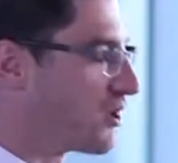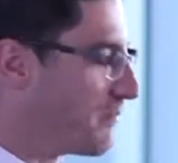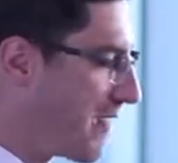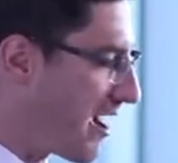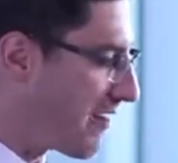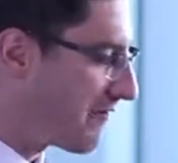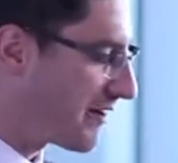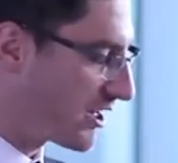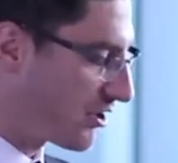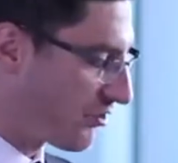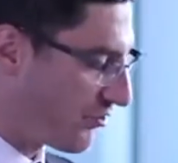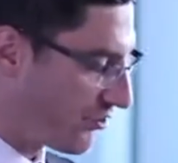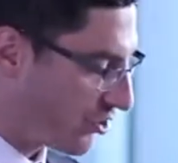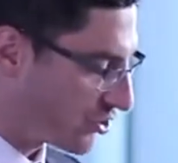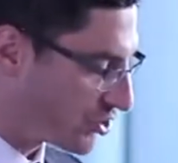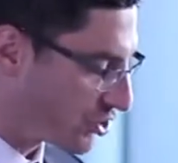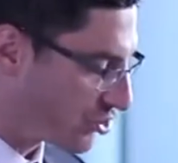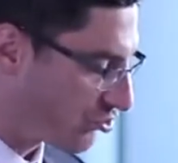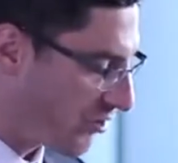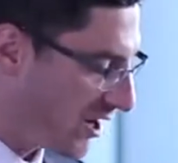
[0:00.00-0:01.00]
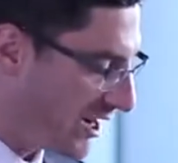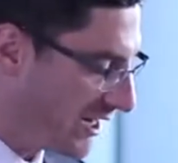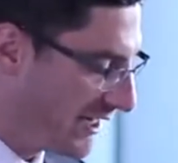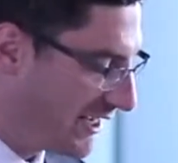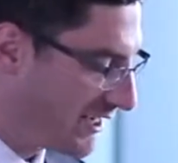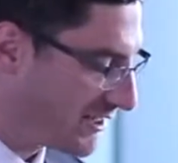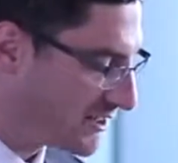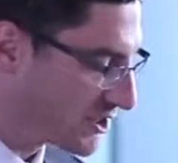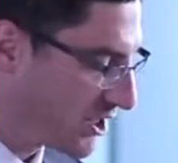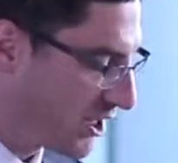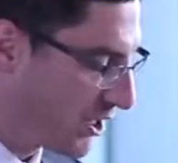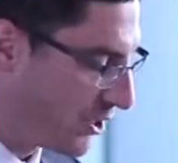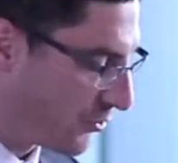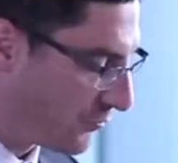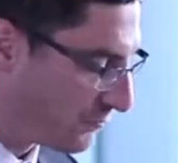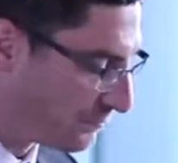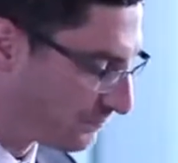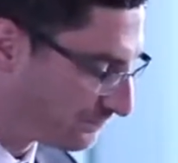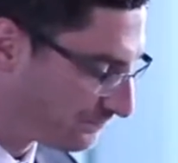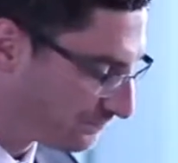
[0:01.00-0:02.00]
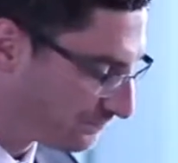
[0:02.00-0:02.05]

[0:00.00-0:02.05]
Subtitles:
America and Australia too.